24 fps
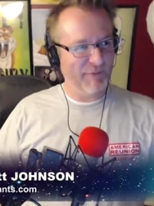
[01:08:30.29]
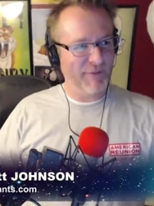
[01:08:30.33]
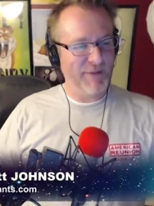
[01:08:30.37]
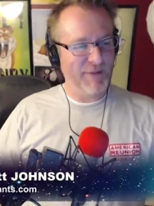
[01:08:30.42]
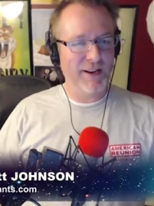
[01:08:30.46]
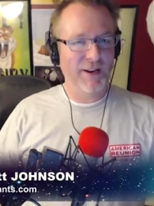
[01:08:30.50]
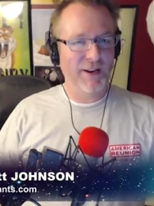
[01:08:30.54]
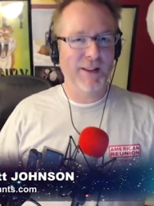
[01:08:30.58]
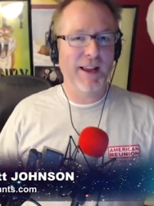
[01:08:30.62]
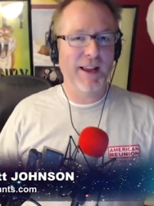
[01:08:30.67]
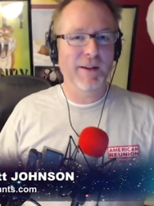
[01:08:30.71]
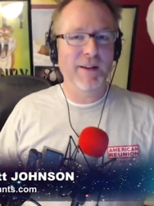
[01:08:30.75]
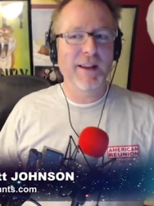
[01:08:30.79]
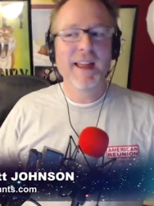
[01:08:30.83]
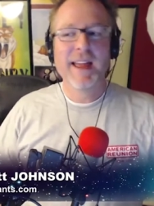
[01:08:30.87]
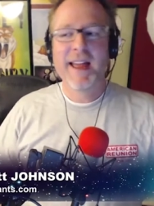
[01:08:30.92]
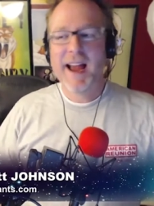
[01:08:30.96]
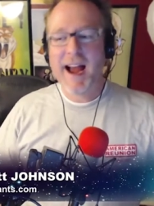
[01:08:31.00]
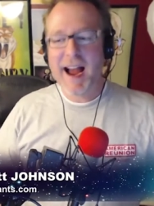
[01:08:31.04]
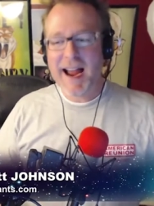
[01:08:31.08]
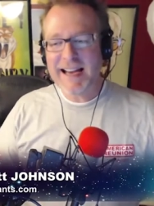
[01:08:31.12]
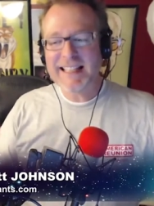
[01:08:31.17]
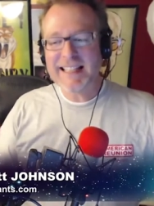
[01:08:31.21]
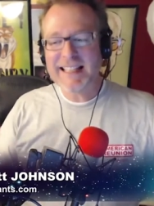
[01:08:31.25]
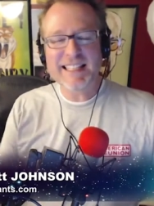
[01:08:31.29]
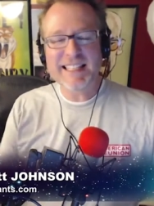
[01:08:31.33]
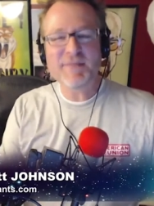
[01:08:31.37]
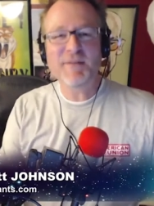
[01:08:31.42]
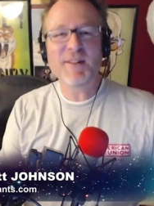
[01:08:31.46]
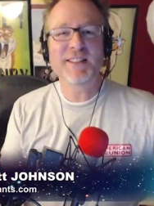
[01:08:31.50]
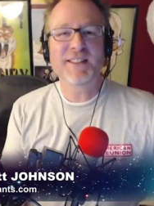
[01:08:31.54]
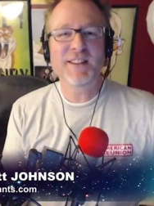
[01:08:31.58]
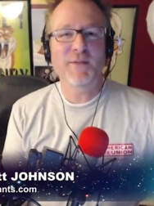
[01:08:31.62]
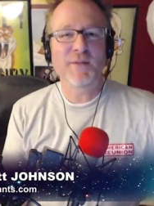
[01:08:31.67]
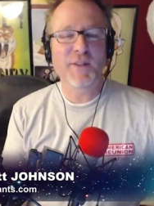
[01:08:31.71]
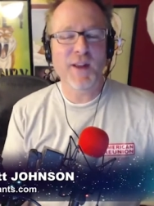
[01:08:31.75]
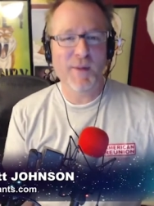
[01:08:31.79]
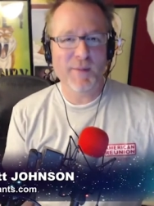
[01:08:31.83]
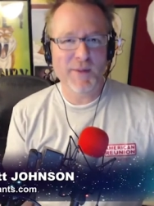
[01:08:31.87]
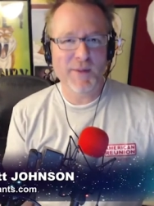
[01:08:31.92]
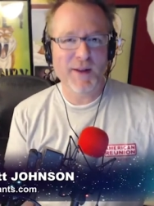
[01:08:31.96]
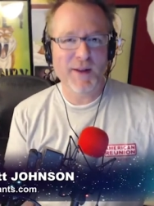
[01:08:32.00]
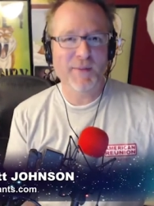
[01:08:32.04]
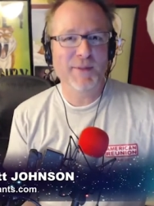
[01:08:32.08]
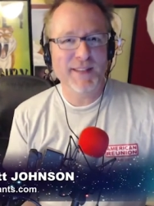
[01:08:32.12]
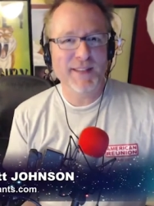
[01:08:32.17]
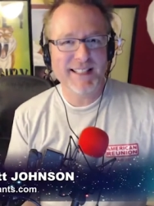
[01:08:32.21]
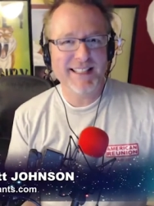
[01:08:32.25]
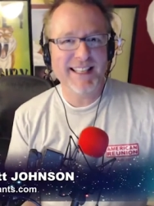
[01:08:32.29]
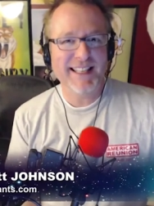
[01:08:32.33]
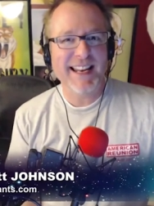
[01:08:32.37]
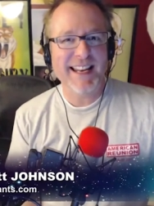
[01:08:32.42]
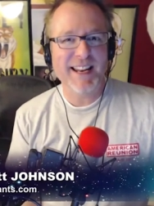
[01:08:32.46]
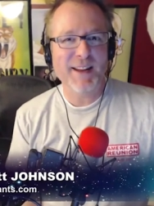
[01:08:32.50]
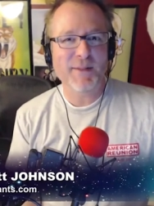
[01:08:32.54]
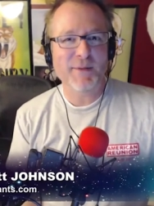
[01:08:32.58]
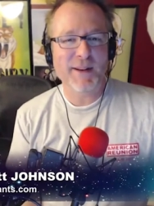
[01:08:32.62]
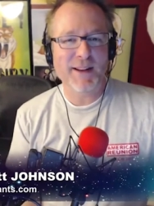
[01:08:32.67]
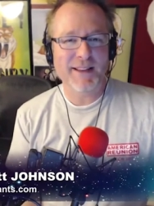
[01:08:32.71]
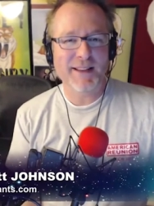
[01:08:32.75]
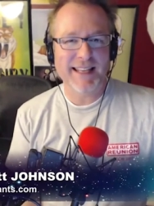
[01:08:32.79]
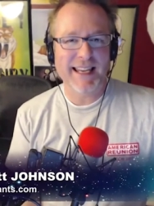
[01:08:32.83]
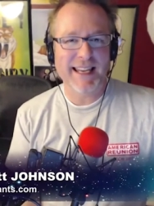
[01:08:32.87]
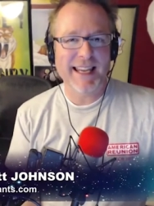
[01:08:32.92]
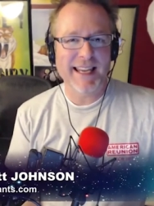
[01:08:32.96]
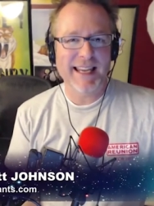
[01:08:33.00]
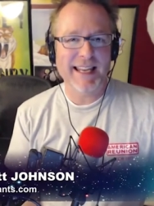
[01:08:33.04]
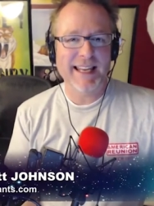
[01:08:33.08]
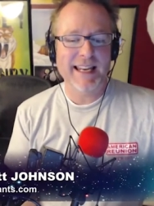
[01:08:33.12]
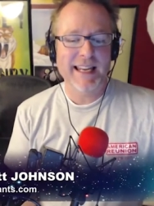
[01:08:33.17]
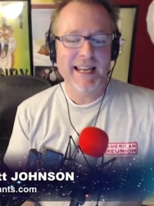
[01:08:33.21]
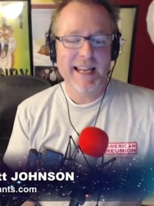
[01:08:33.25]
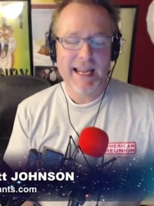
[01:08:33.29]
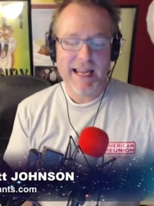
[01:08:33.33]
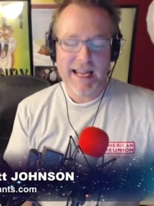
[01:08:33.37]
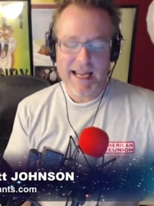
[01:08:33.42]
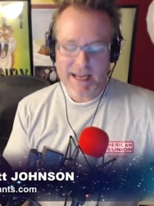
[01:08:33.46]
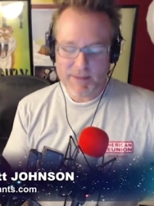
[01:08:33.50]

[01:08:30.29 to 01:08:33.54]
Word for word: you know, like I can see myself coming up with this idea when I was a kid,